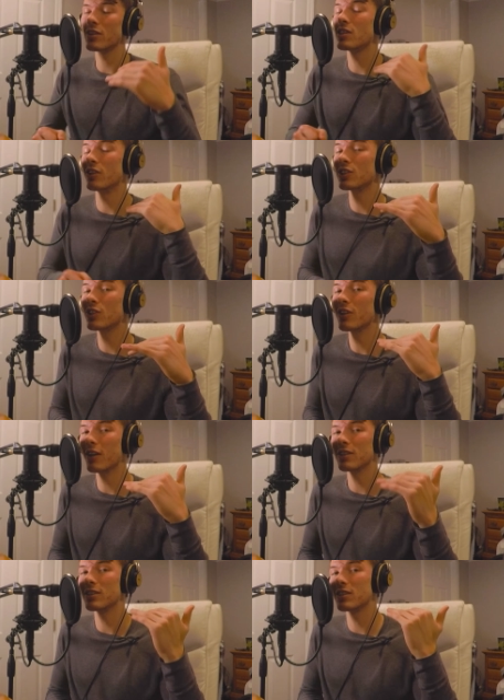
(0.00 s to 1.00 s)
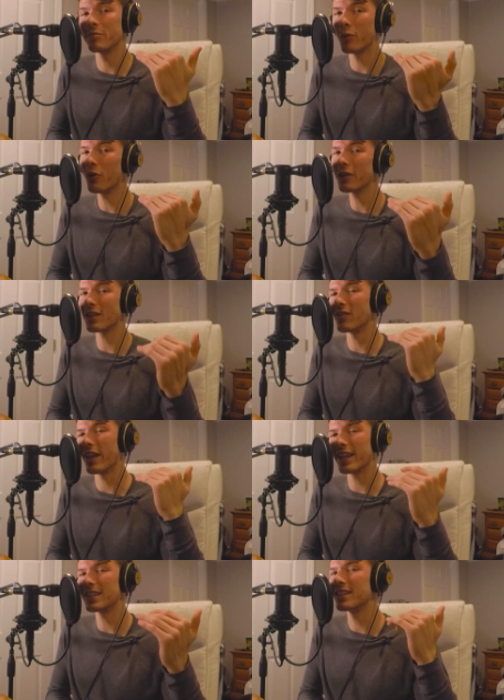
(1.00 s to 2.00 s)
So they're still gonna have to support the
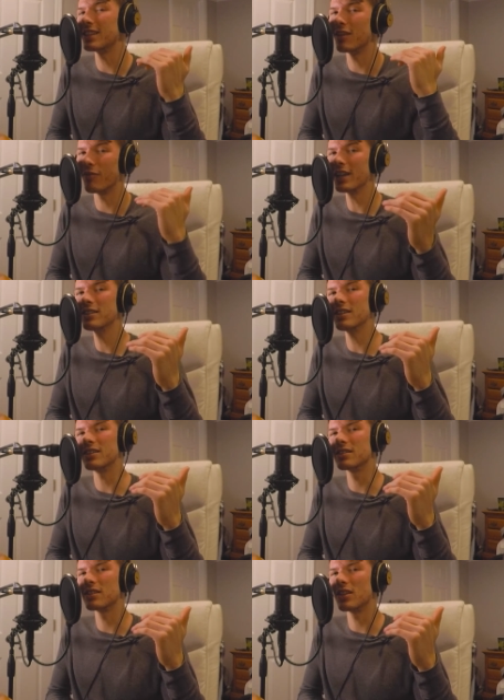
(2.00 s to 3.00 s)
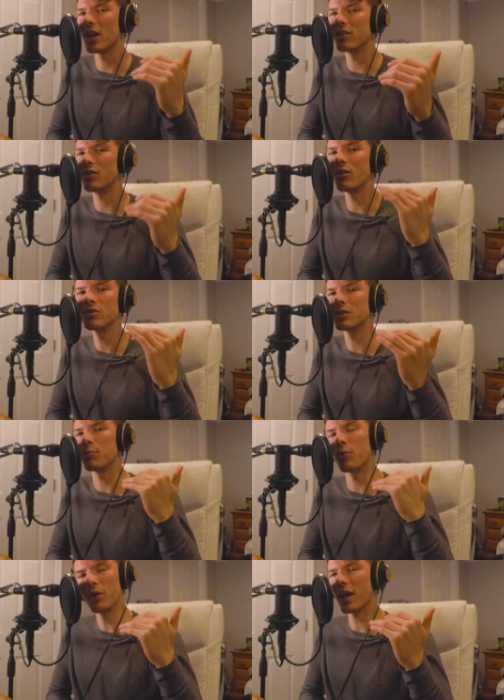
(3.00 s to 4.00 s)
legacy devices that don't
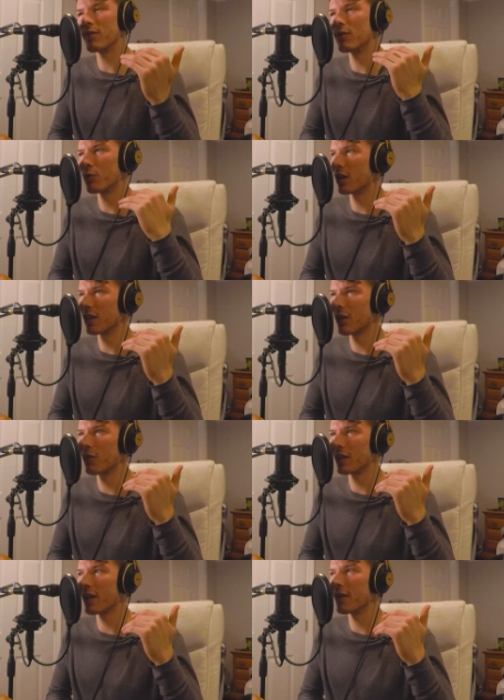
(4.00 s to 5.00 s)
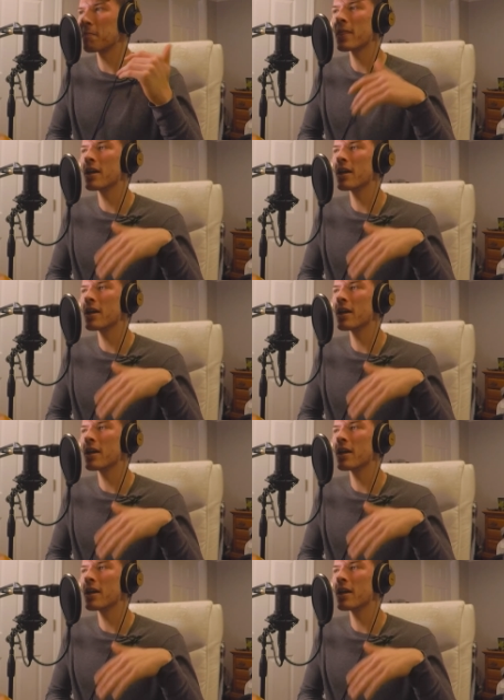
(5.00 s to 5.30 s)
support AV1 encoding yet.